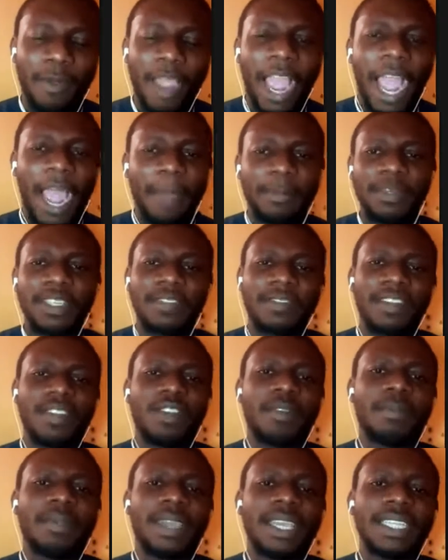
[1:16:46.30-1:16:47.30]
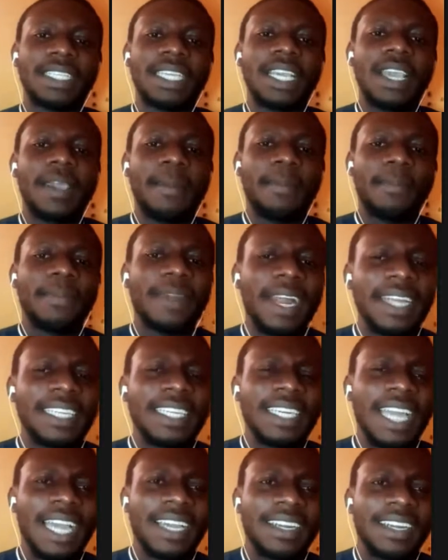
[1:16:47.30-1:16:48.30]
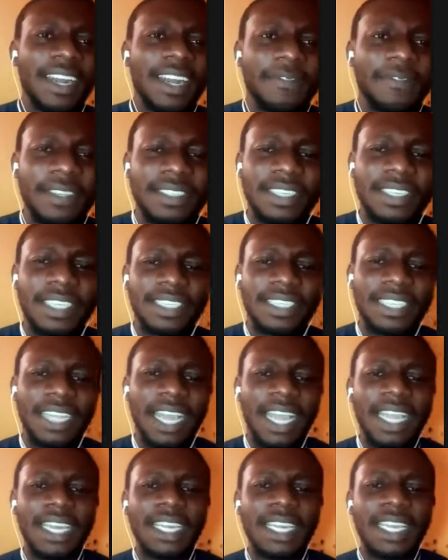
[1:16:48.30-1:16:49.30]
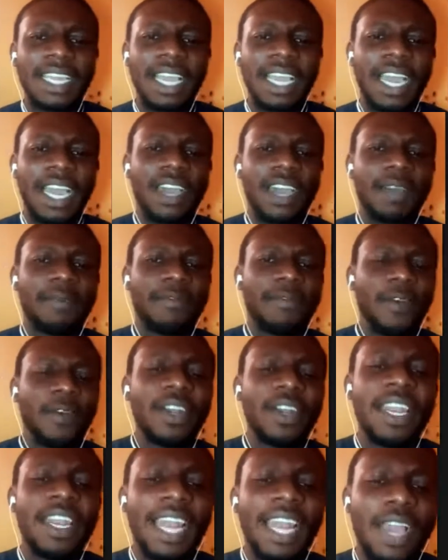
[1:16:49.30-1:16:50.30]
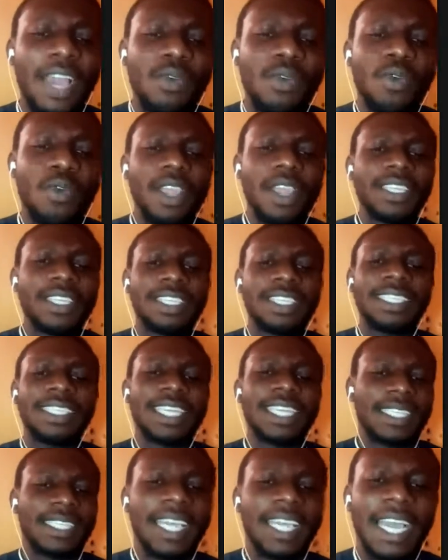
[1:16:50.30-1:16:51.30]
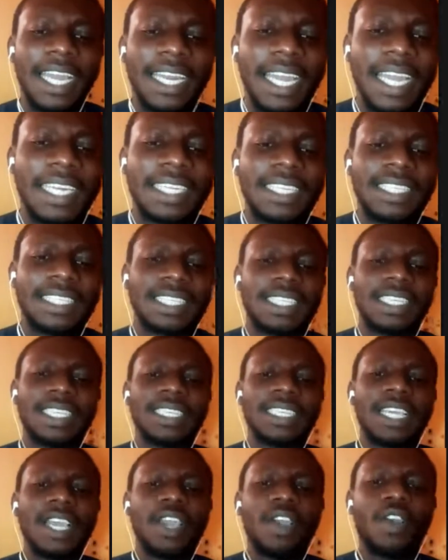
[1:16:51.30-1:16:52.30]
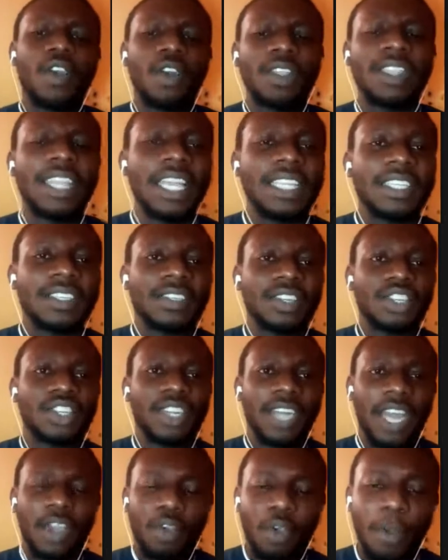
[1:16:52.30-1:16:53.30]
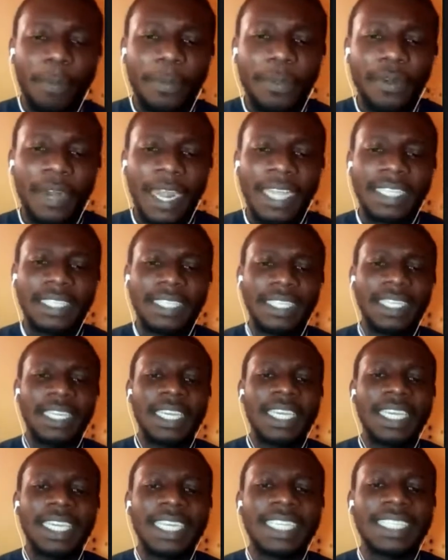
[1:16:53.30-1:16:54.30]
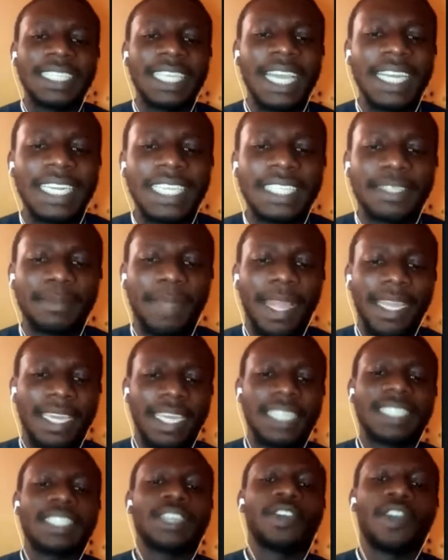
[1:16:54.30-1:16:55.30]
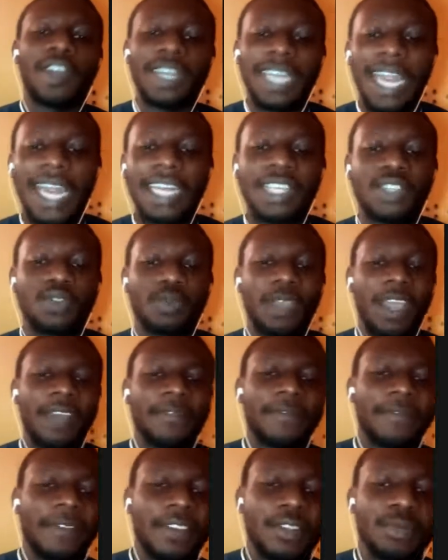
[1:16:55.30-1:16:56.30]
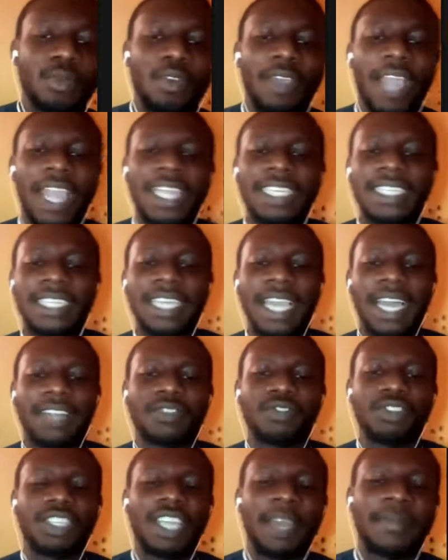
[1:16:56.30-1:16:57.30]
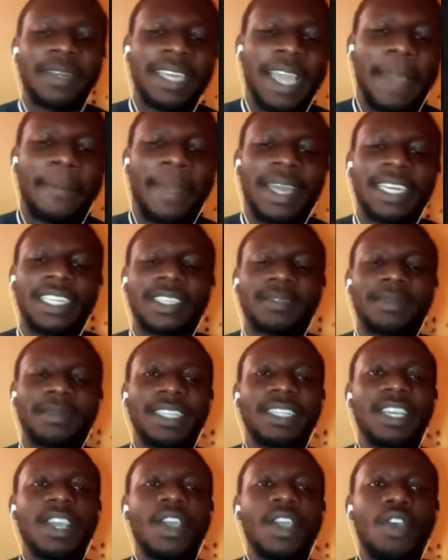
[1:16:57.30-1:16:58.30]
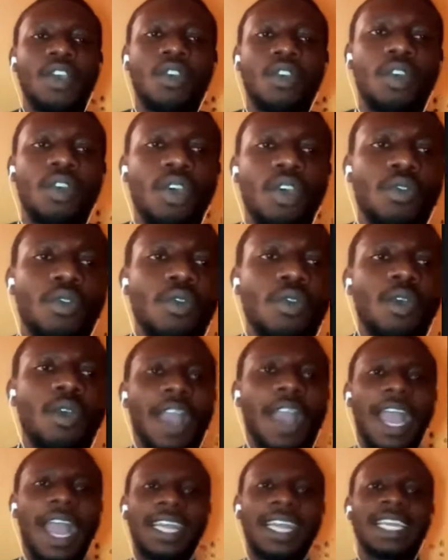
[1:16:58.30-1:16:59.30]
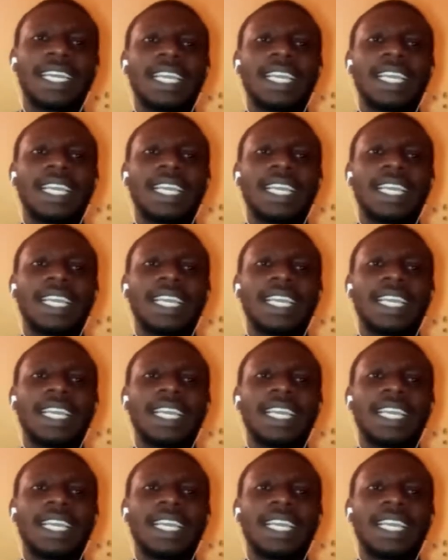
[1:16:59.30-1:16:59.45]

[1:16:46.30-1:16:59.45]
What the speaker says: app development, branding and graphic design, foreign language, data analysis, content creation and copywriting, internet marketing. Under it, we have Facebook, IG, social media management, Google ad.